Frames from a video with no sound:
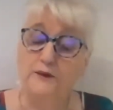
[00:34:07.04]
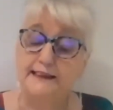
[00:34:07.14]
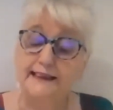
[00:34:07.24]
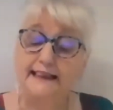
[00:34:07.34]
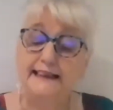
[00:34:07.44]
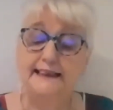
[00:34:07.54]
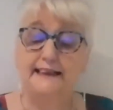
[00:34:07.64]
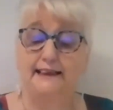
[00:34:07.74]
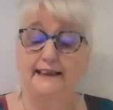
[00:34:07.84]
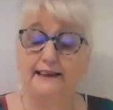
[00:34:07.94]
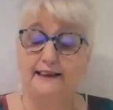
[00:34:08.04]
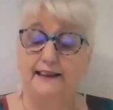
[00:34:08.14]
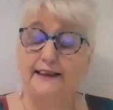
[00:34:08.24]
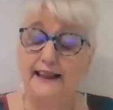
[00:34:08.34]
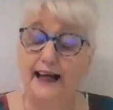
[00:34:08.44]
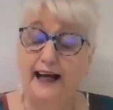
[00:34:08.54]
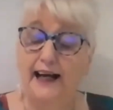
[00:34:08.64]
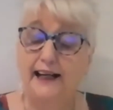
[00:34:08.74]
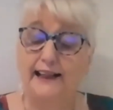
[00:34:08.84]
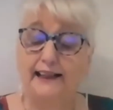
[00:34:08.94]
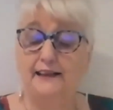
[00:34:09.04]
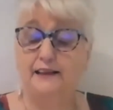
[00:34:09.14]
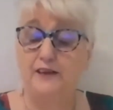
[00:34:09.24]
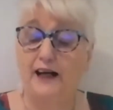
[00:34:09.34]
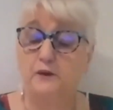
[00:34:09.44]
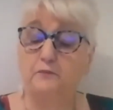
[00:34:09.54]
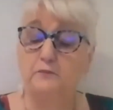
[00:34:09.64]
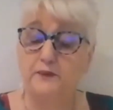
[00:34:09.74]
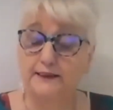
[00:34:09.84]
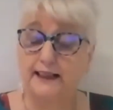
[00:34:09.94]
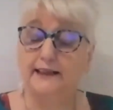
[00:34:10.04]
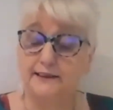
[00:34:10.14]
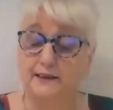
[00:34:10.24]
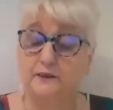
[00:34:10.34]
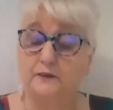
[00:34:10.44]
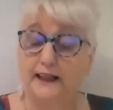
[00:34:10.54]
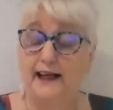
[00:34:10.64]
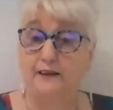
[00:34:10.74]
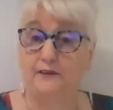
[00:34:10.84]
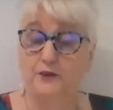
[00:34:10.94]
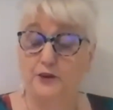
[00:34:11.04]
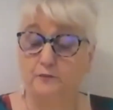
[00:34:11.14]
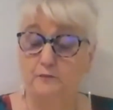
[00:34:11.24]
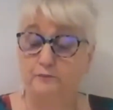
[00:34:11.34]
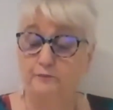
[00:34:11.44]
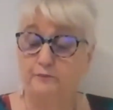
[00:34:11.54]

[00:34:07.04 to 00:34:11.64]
We sit in the eye of our potato couch,